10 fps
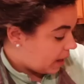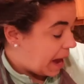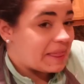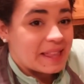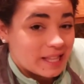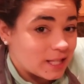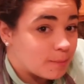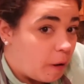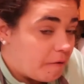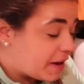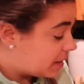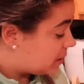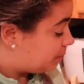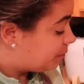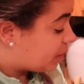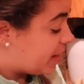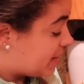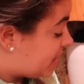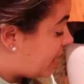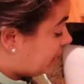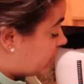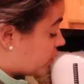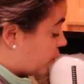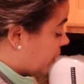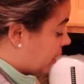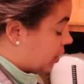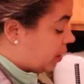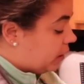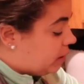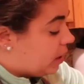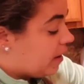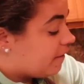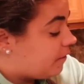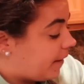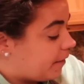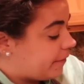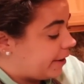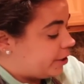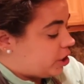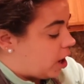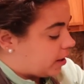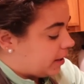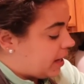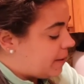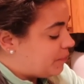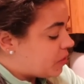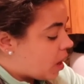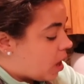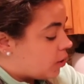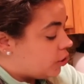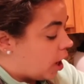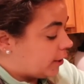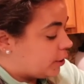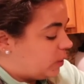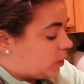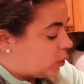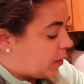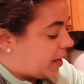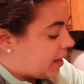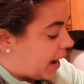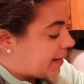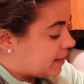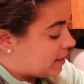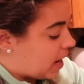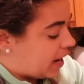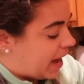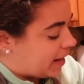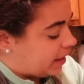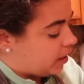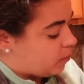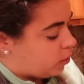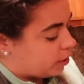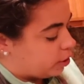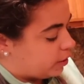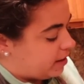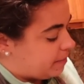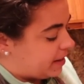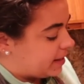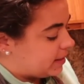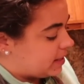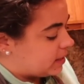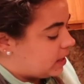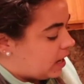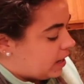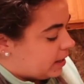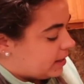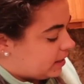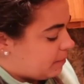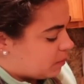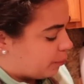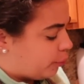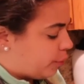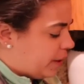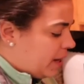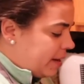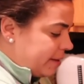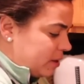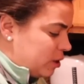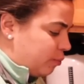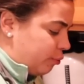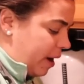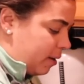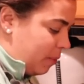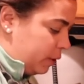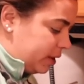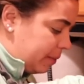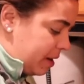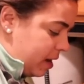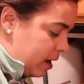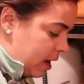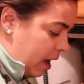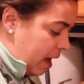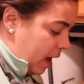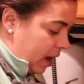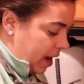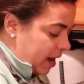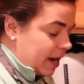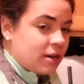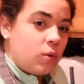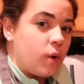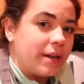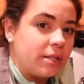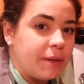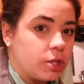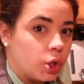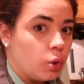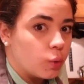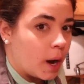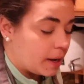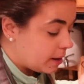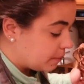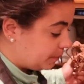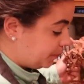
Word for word: I think this is perfect. It tastes really good. Very, very chocolatey not too sweet. I did not add any more cream because this seems pretty spreadable to me and I don't want it to be too runny.